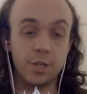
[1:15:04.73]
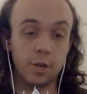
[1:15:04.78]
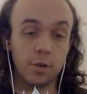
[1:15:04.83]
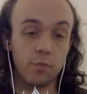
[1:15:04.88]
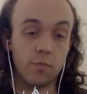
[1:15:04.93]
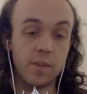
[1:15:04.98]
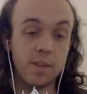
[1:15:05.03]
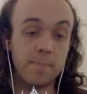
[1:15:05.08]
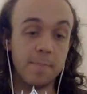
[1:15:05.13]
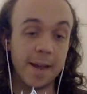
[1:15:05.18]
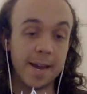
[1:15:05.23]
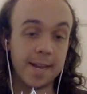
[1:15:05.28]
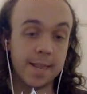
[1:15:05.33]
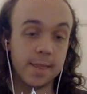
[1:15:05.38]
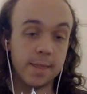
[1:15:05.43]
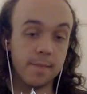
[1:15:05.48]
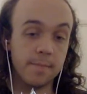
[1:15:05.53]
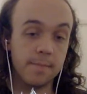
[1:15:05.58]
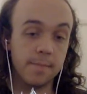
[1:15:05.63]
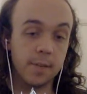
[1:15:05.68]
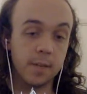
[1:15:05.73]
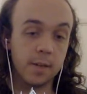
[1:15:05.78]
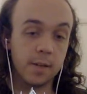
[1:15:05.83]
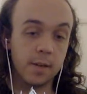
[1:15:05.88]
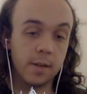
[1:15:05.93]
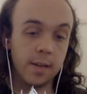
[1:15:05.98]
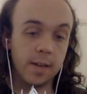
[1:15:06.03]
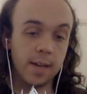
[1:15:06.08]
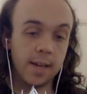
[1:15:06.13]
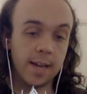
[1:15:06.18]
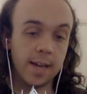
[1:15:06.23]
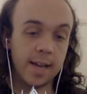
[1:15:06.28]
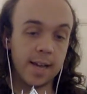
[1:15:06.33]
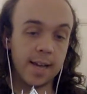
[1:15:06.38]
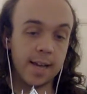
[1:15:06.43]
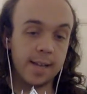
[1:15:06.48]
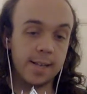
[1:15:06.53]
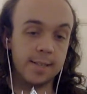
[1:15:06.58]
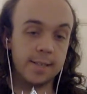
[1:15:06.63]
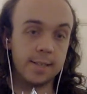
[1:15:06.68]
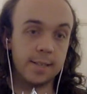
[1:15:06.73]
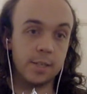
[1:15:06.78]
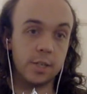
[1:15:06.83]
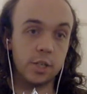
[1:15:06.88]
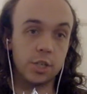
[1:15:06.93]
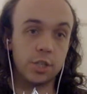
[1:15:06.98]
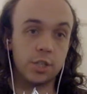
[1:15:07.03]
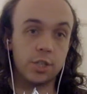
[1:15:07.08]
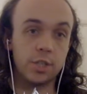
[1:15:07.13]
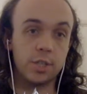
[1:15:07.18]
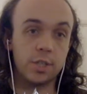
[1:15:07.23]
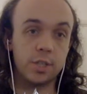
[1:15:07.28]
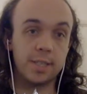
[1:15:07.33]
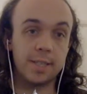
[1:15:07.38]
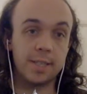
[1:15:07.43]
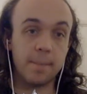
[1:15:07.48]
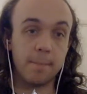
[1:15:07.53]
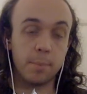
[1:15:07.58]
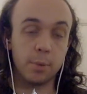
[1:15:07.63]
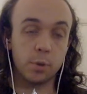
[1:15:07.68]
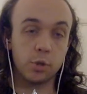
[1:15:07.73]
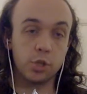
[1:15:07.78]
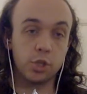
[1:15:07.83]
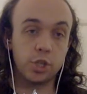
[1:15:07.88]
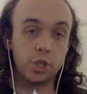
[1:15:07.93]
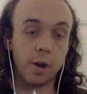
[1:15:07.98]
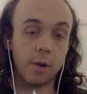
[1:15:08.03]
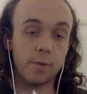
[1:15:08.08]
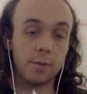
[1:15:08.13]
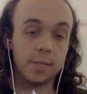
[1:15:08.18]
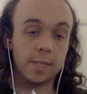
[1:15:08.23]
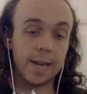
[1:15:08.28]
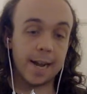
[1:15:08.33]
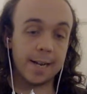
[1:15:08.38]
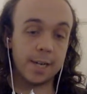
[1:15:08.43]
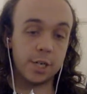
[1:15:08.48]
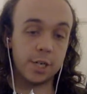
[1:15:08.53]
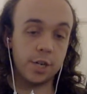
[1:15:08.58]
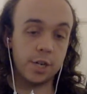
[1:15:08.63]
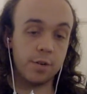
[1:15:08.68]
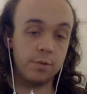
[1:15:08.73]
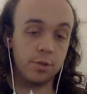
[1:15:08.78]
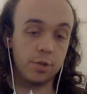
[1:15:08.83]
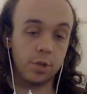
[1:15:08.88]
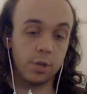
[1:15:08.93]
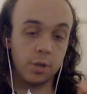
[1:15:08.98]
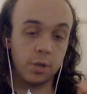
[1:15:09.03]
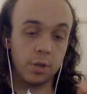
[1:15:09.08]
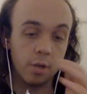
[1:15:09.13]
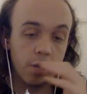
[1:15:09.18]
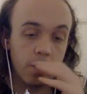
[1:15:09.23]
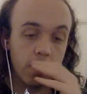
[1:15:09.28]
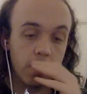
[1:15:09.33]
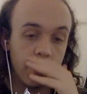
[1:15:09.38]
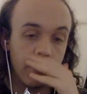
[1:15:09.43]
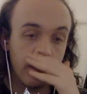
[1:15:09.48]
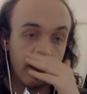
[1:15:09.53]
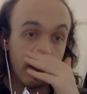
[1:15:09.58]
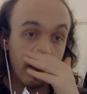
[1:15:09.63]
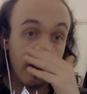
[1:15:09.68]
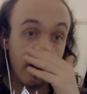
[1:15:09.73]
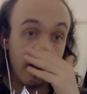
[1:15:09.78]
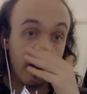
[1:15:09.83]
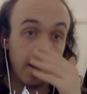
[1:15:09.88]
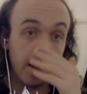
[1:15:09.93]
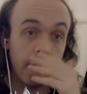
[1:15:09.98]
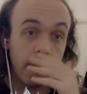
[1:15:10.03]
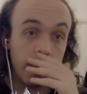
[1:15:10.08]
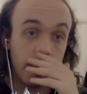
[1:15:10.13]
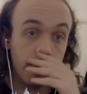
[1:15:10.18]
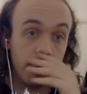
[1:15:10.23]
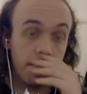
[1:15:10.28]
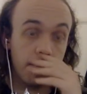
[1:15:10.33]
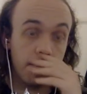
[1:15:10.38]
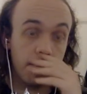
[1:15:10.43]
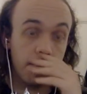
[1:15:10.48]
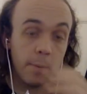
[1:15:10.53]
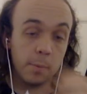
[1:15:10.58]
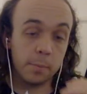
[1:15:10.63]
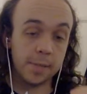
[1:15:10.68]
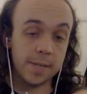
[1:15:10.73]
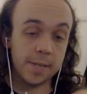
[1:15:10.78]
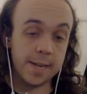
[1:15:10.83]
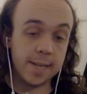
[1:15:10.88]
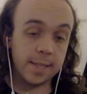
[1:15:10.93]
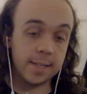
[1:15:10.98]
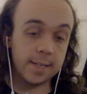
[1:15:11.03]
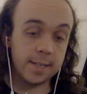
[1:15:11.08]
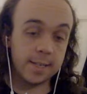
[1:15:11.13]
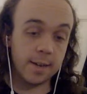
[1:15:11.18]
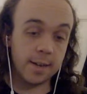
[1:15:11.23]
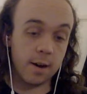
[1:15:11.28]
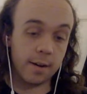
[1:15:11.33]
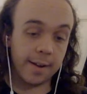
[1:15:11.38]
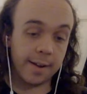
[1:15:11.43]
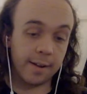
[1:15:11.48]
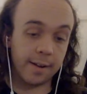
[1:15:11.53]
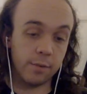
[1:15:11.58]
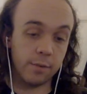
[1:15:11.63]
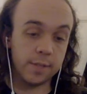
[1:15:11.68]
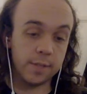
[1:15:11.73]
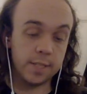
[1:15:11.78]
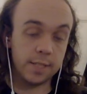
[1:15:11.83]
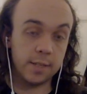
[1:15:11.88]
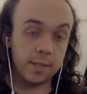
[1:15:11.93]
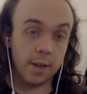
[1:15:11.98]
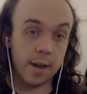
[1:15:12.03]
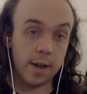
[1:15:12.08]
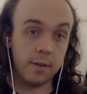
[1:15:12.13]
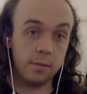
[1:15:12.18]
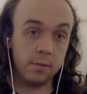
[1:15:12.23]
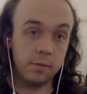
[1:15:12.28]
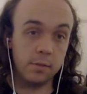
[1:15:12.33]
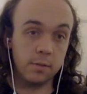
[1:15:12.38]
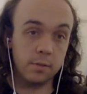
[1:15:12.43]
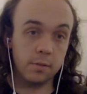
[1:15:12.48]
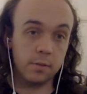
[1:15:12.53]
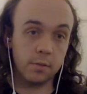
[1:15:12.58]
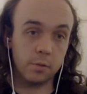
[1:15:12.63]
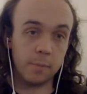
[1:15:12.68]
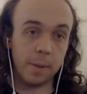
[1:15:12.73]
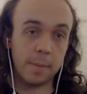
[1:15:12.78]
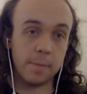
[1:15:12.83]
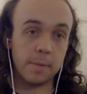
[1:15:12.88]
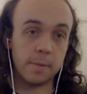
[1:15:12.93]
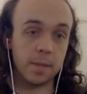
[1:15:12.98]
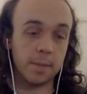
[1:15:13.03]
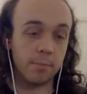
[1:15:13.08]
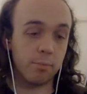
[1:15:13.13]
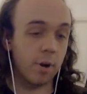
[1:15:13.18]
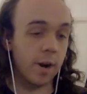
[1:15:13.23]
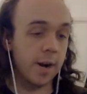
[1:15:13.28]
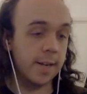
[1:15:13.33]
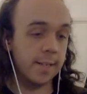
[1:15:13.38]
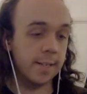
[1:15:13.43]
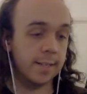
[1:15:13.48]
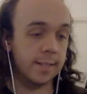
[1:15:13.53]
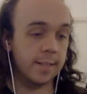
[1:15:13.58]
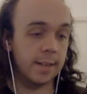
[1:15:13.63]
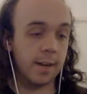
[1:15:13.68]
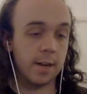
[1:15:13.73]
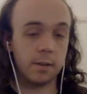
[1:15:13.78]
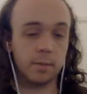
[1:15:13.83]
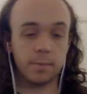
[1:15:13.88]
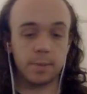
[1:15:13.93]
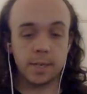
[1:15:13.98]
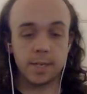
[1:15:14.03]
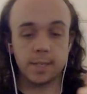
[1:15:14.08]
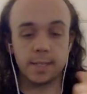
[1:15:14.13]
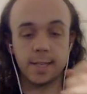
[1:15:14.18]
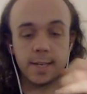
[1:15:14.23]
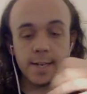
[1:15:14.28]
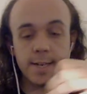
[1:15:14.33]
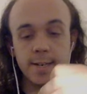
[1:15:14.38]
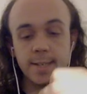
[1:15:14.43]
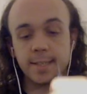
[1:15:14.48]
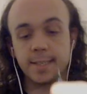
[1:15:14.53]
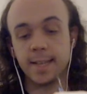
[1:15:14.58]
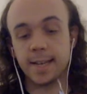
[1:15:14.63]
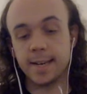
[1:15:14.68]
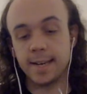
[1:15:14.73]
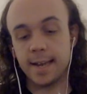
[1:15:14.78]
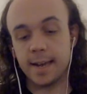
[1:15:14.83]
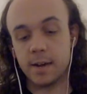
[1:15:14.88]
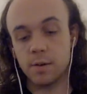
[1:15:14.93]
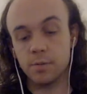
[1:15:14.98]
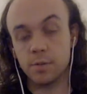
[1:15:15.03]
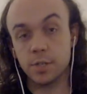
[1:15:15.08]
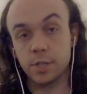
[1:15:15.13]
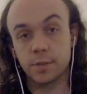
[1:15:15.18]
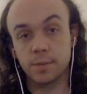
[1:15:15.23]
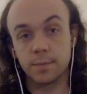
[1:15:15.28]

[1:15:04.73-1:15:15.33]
So I'd repaint them as just simple stone statues Probably in the Dark Elven style, or maybe in the brighter style because they need to stand out.